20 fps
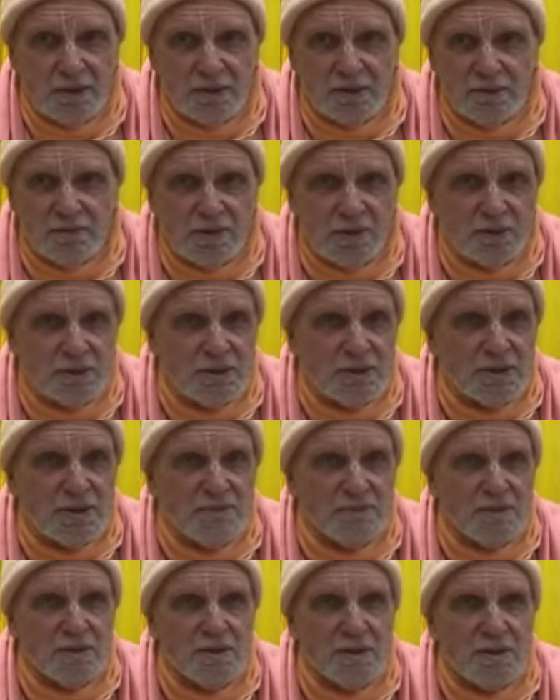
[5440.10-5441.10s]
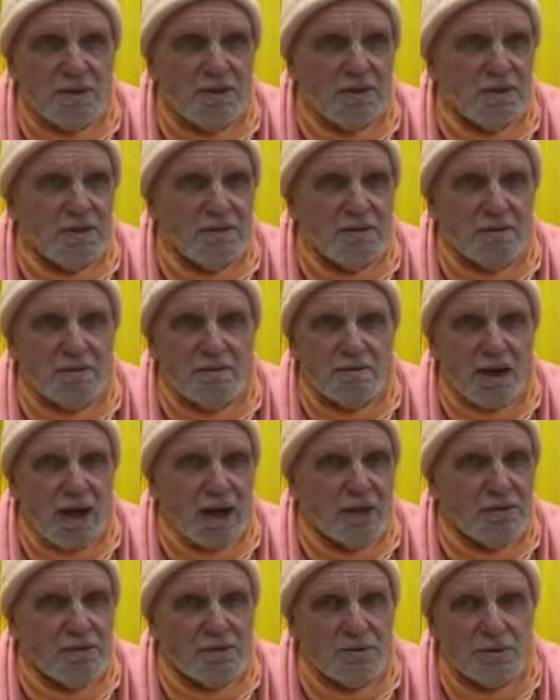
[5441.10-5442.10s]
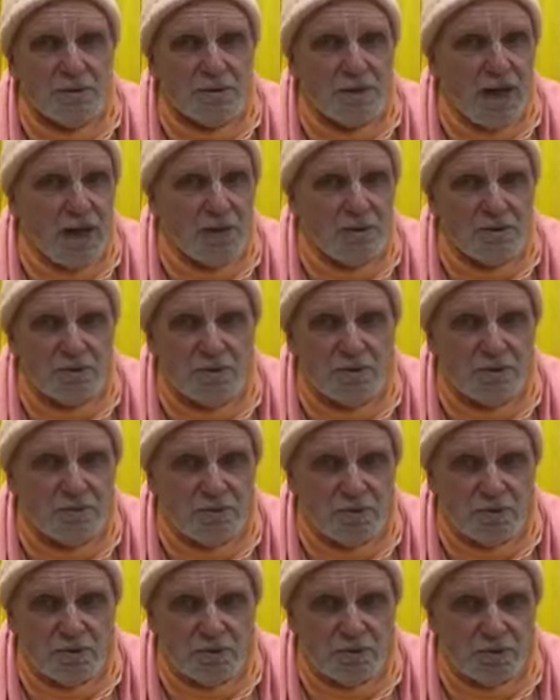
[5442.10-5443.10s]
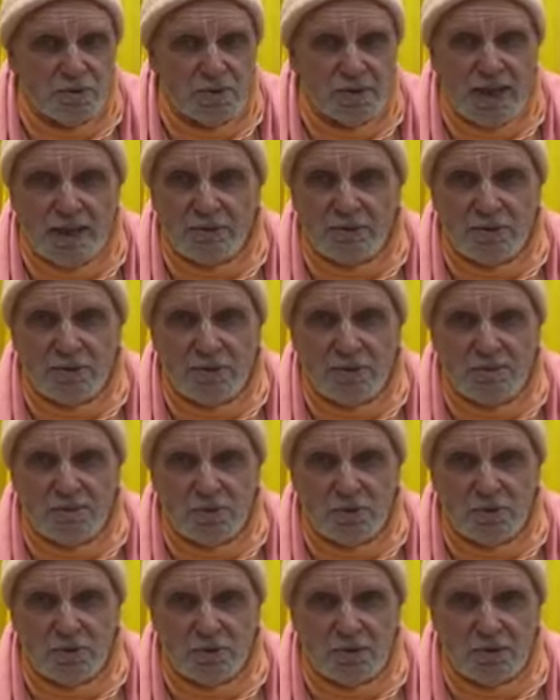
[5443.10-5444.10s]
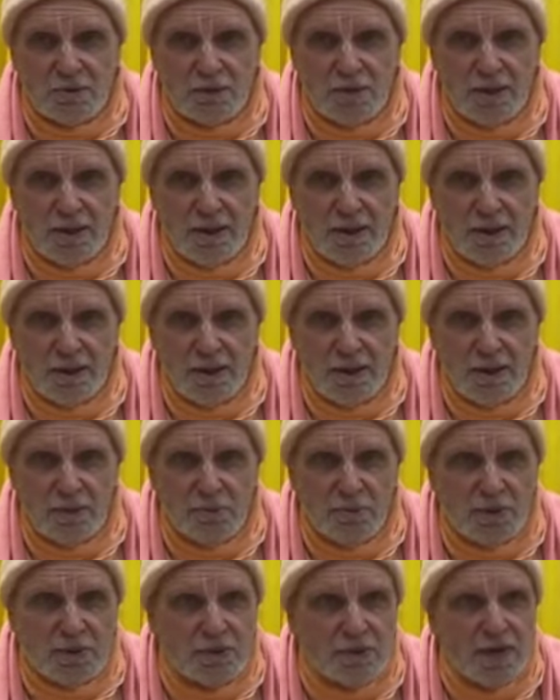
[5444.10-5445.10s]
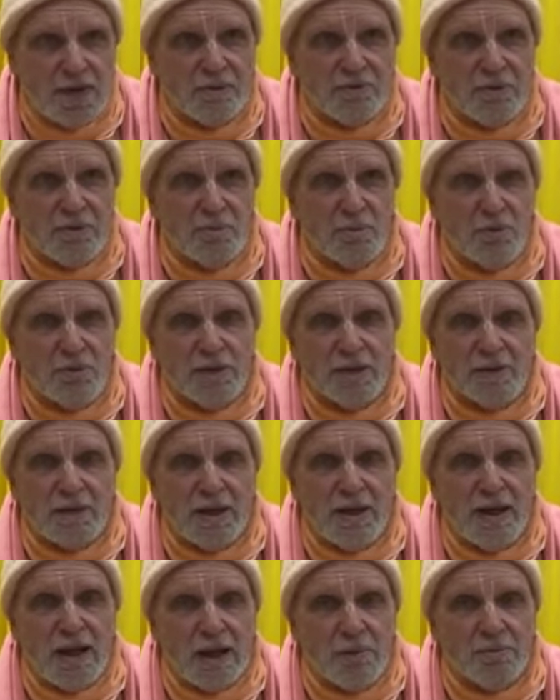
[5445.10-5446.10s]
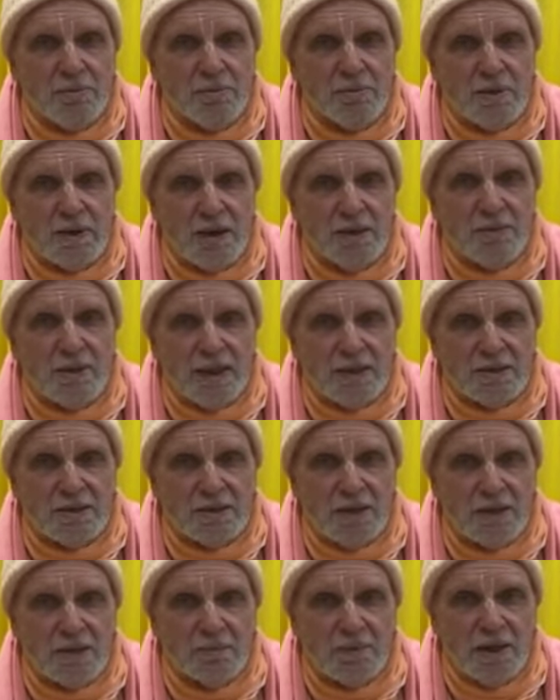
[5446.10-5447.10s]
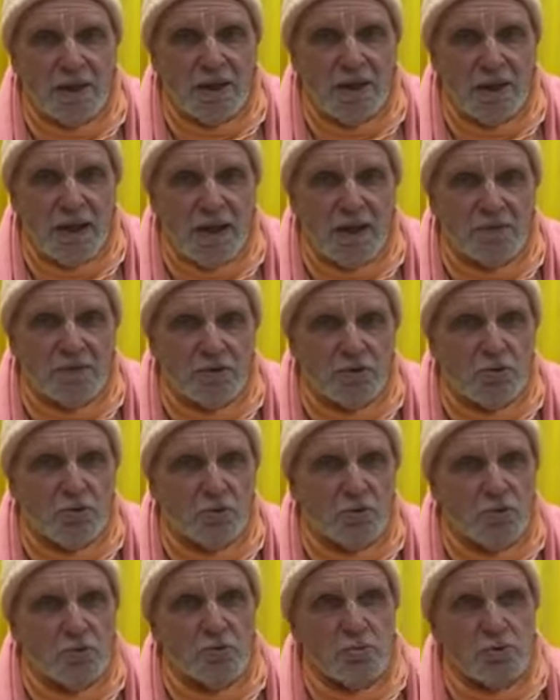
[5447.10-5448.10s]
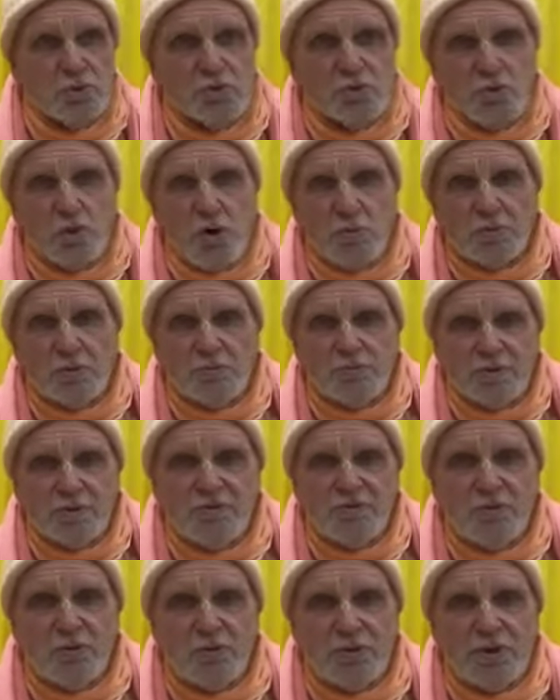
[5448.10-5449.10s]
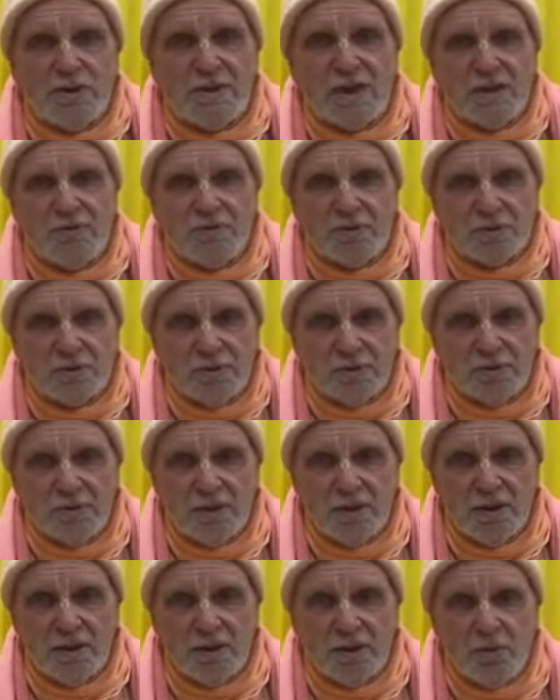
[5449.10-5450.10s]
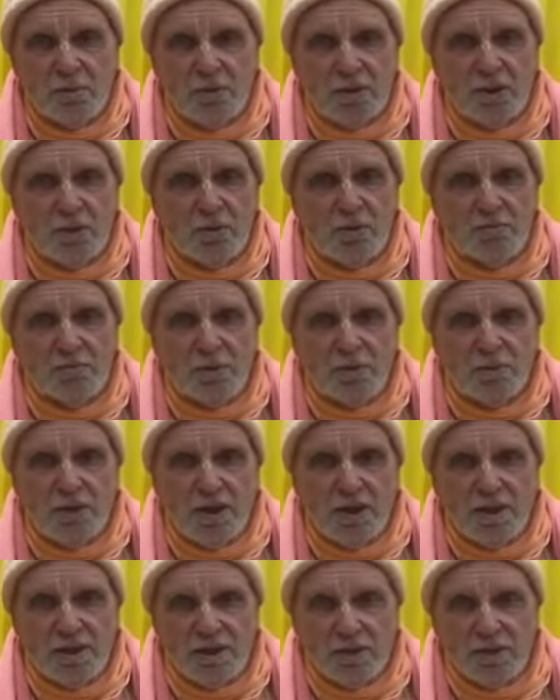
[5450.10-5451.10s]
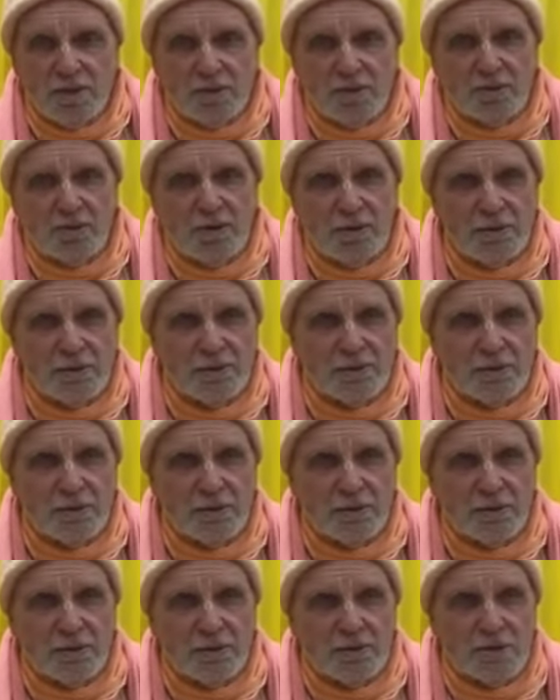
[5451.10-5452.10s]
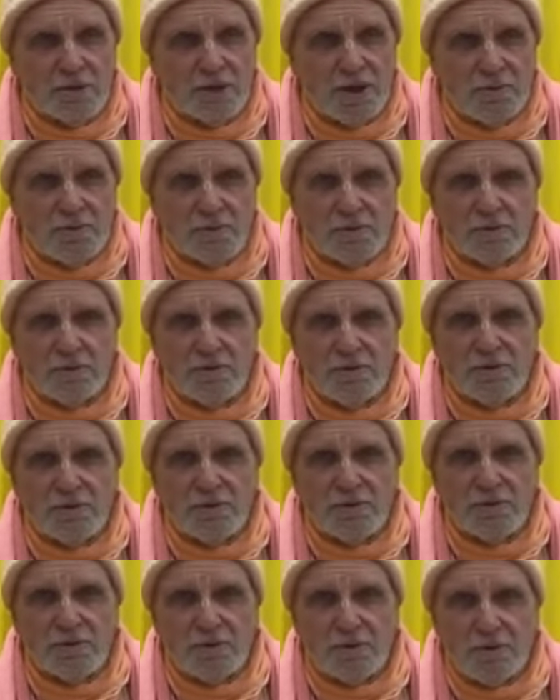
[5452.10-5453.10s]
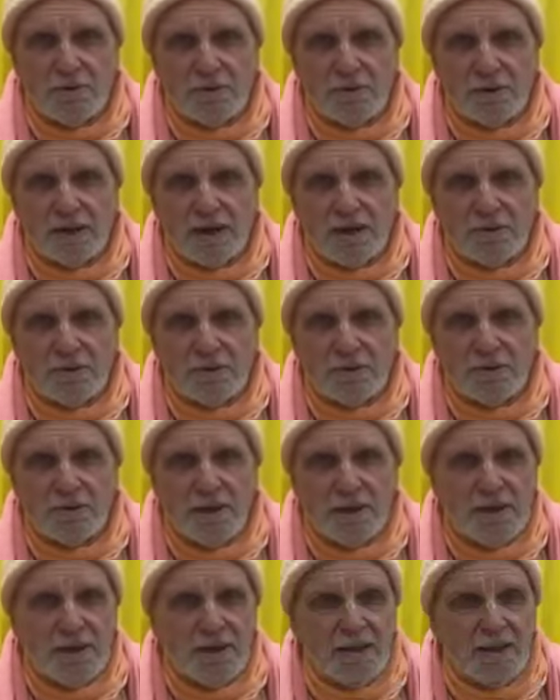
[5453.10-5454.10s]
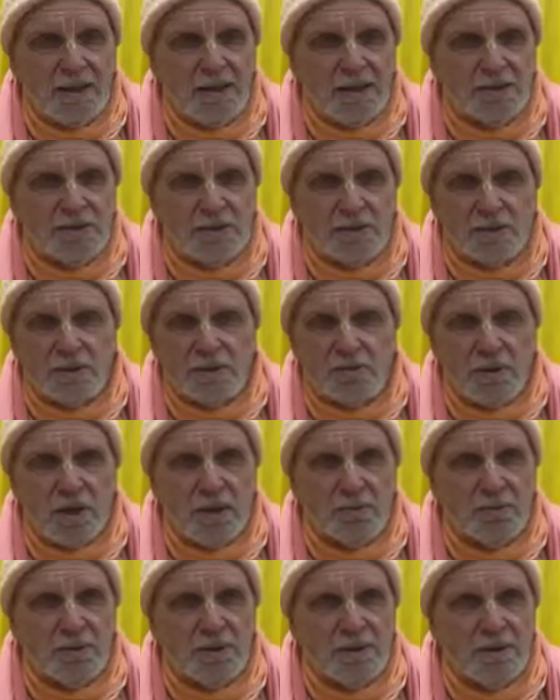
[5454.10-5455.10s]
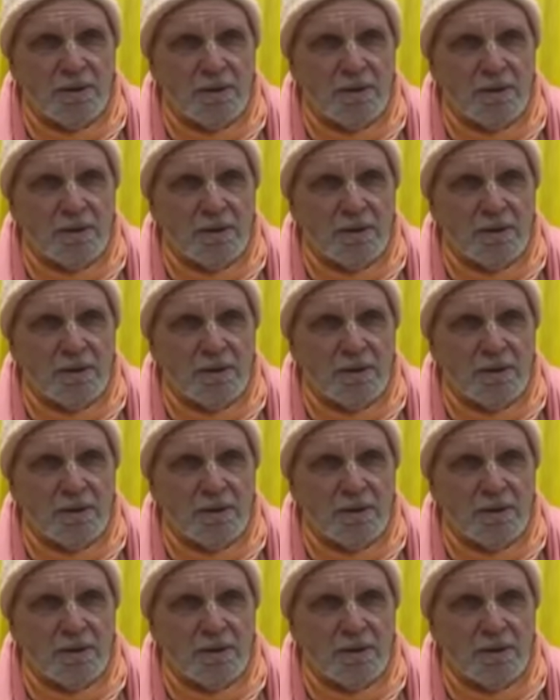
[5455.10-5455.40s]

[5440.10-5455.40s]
The devotees have seen hundreds and hundreds of dawns, thousands of dawns, because every morning they're up at that time. And the dawn was dropped before the devas. When Lord Brahma, in the 12th chapter of the third canto, he's describing